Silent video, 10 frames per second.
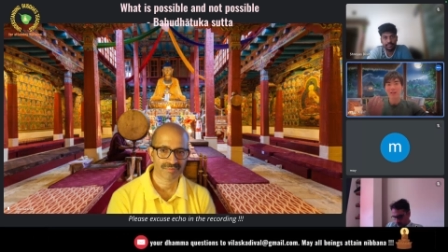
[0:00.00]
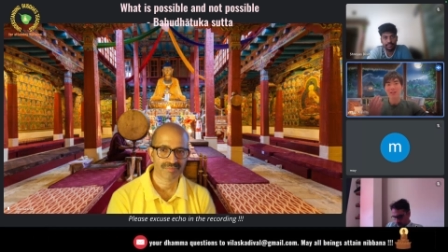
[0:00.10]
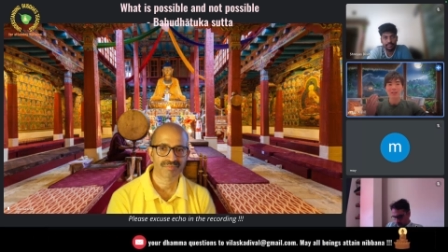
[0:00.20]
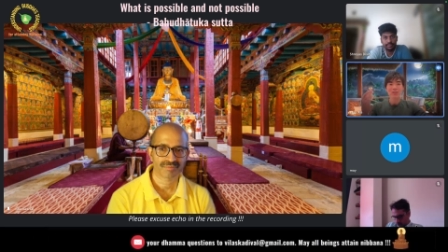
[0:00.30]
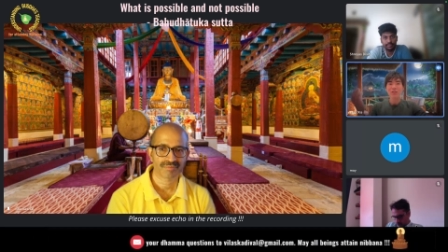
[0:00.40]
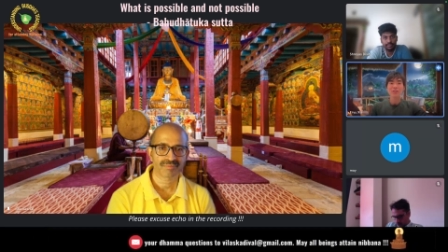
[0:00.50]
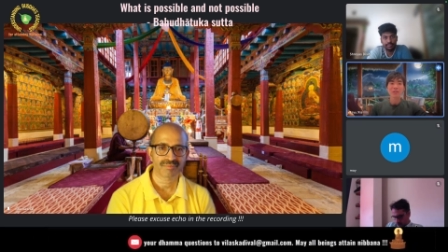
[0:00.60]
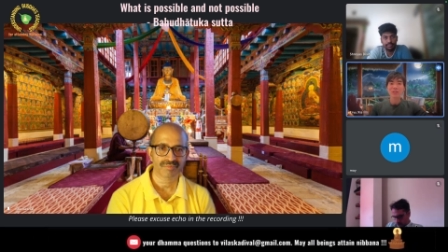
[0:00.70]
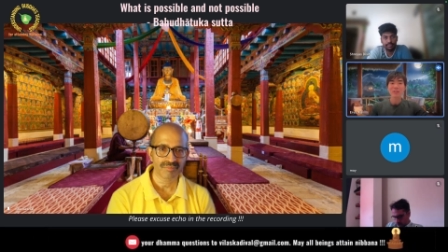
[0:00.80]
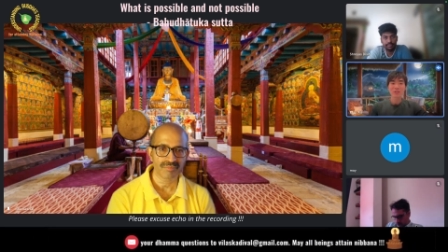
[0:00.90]
and then
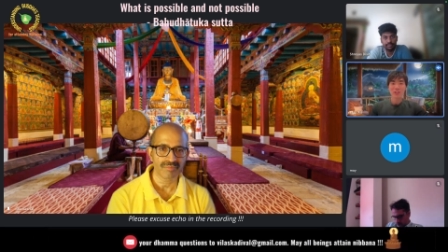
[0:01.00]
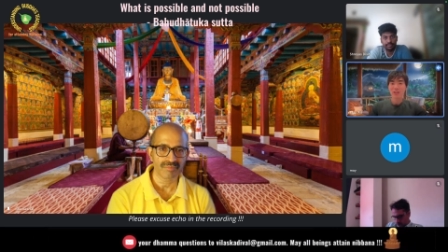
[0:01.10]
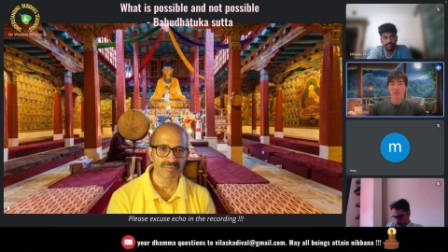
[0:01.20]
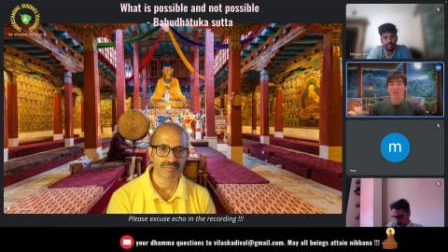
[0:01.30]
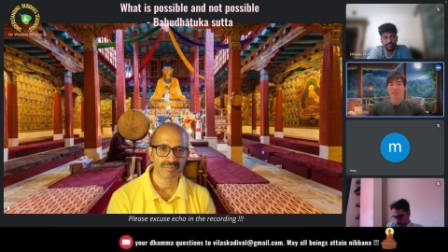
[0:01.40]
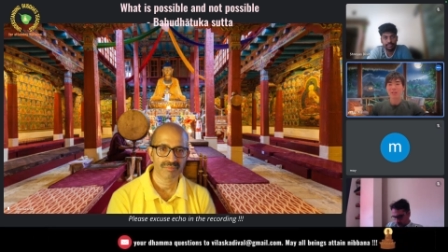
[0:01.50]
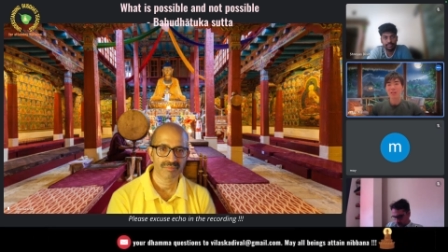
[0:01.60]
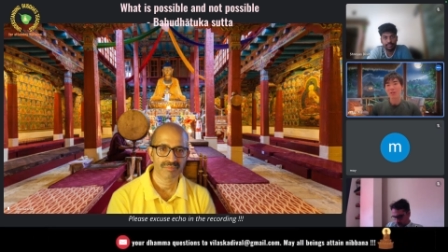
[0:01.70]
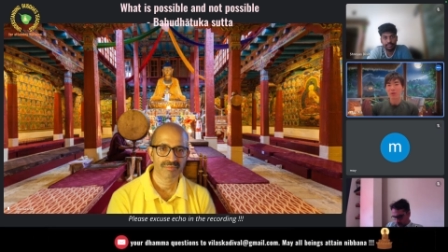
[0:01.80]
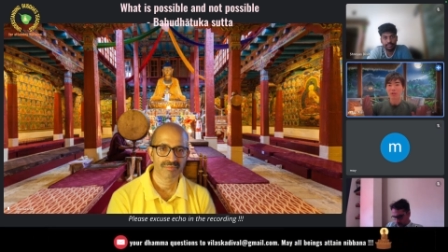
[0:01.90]
you don't know his
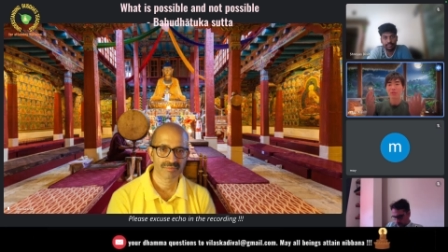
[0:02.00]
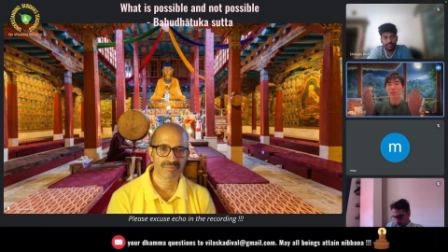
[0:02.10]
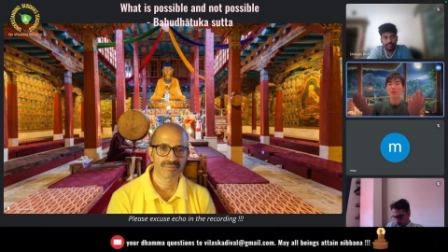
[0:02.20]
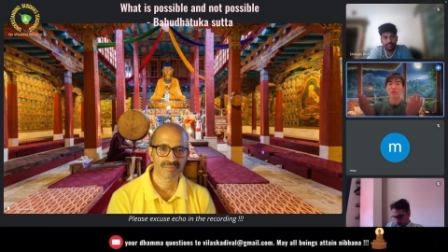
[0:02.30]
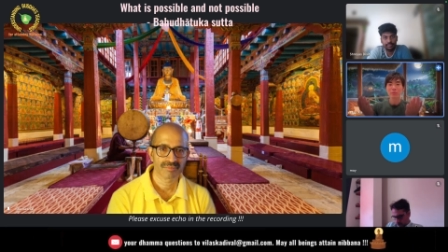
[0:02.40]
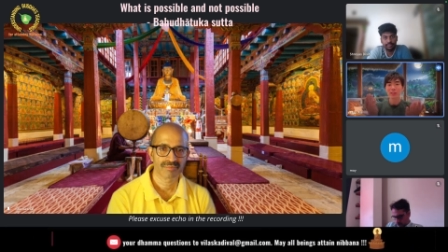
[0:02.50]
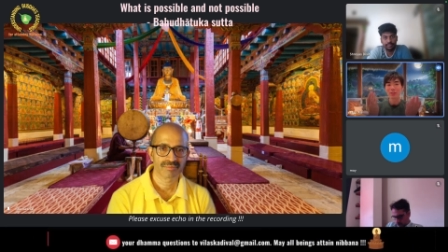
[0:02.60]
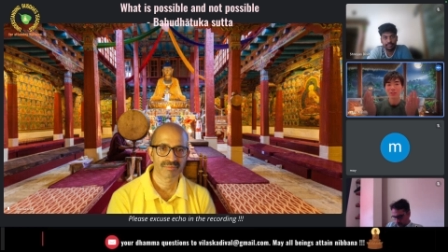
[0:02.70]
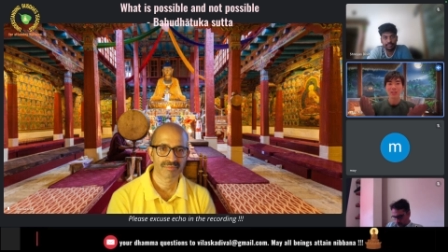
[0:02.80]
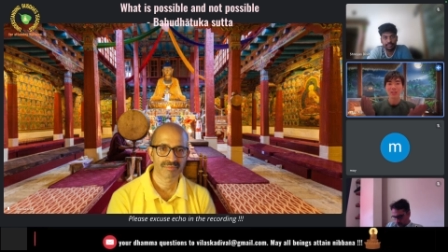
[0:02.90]
childhood, when you show
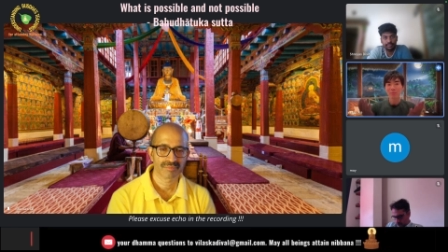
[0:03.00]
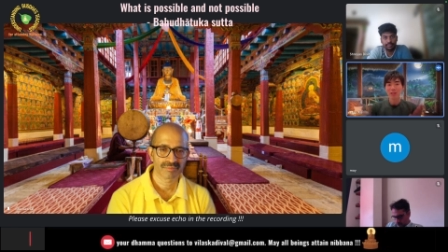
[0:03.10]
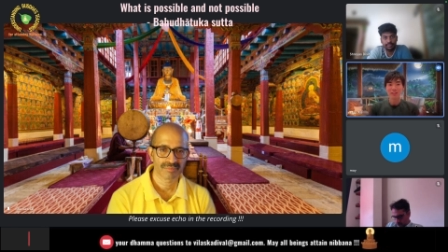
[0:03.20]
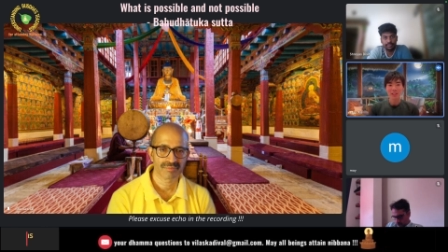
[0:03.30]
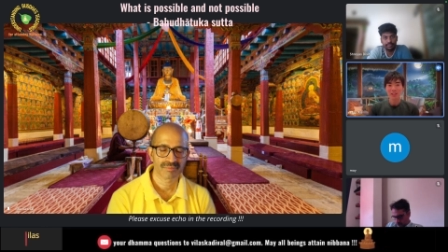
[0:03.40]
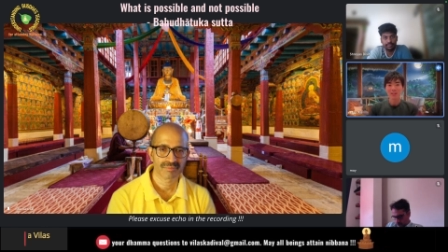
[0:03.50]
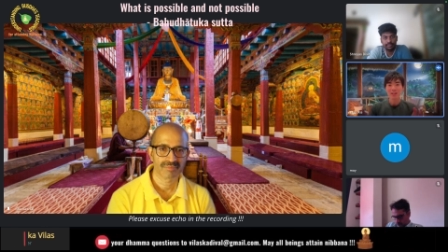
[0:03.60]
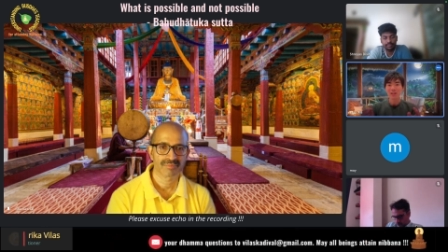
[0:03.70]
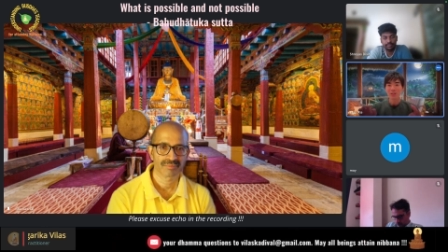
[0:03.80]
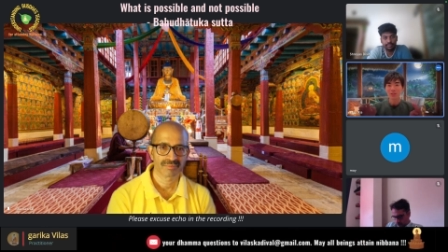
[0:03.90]
two pictures side by
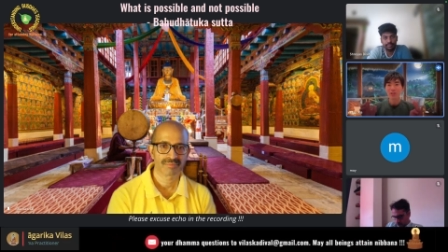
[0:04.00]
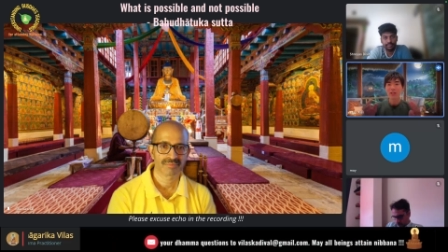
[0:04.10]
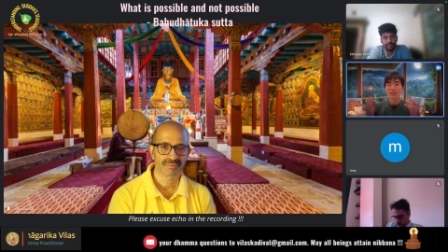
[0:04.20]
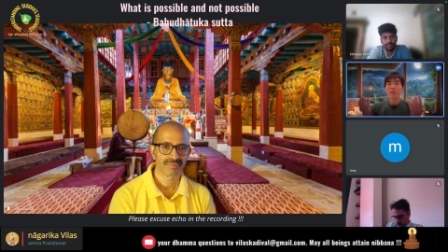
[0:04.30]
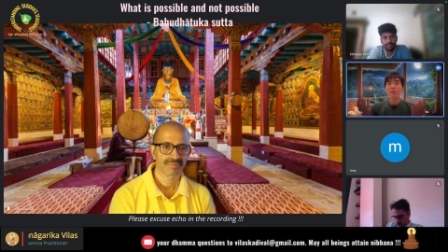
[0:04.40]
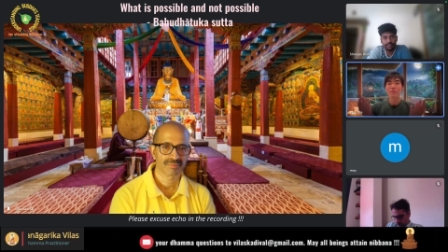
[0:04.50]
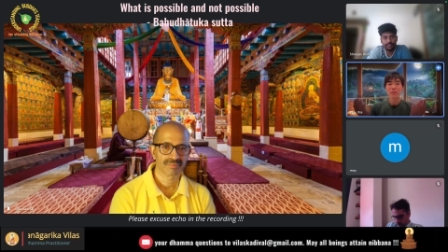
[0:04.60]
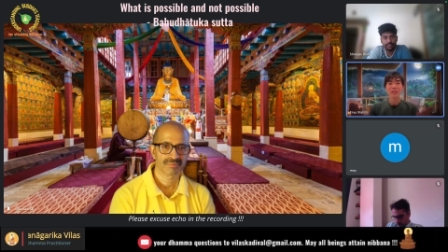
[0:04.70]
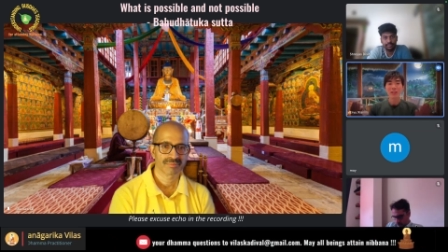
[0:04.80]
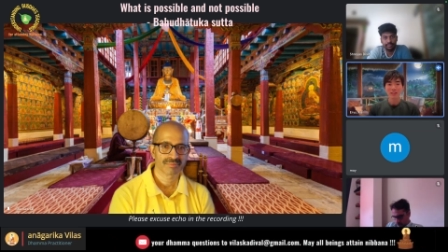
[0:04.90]
side, you get
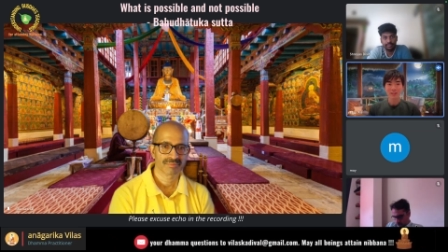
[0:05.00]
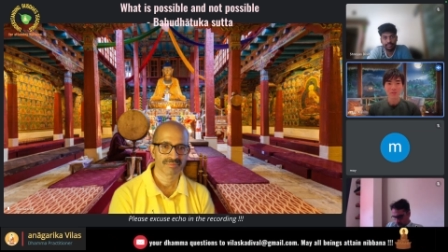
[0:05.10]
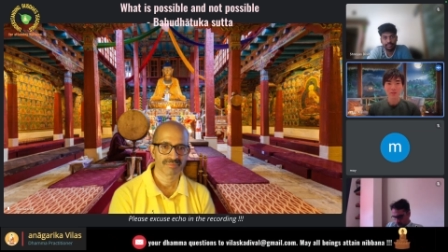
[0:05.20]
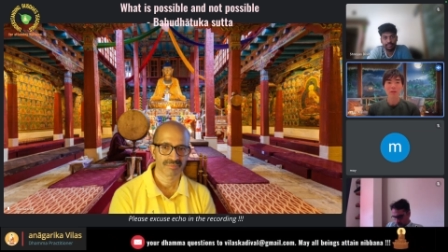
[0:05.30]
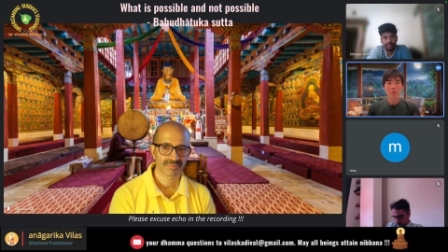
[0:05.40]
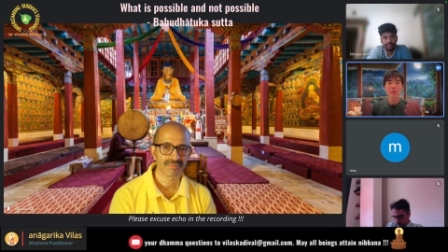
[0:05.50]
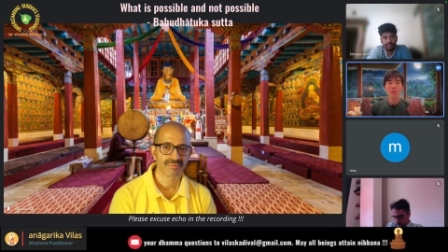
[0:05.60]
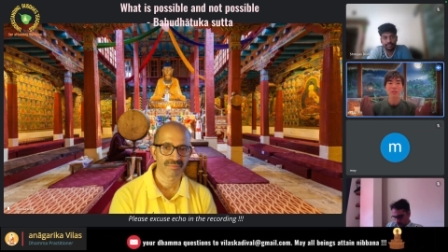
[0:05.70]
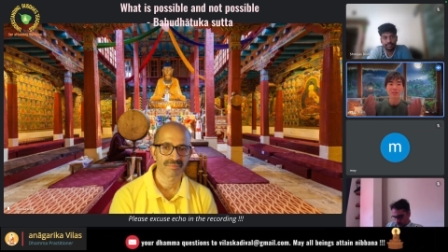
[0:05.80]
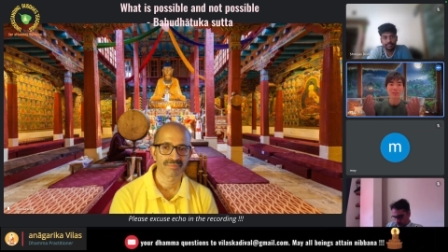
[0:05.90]
two feelings,
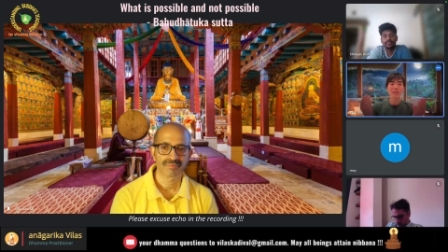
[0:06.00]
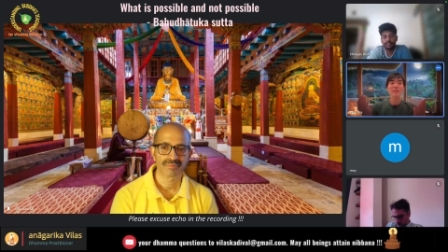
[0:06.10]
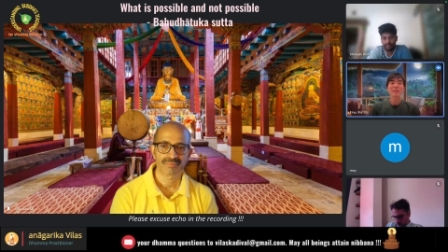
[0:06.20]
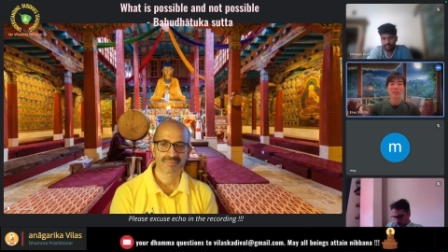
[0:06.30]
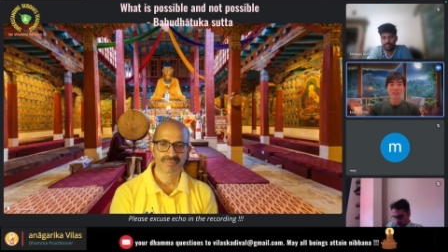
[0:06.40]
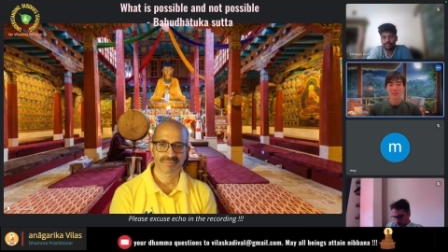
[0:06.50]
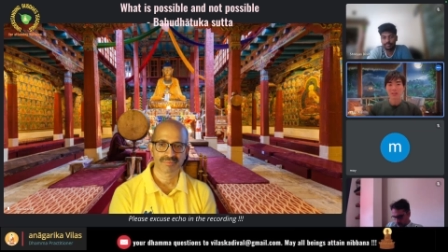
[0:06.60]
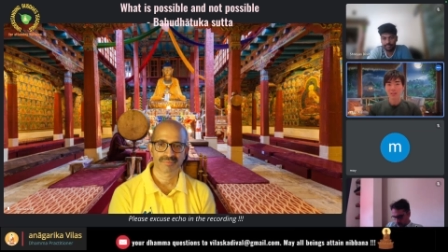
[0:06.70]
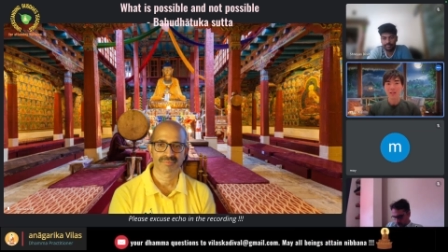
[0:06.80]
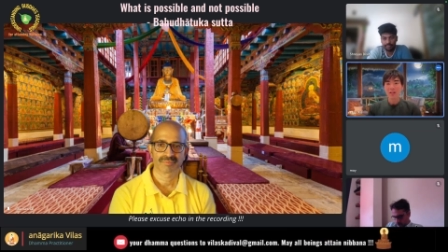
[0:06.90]
right, which is
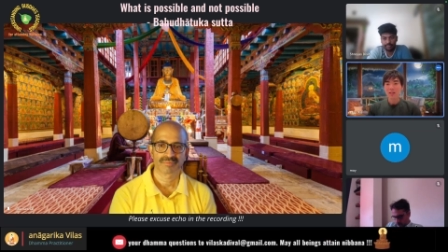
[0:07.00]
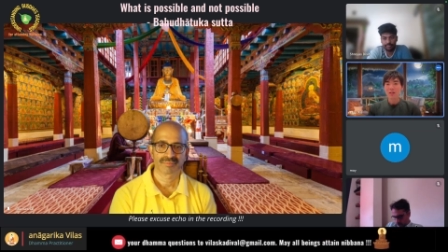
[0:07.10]
distinct.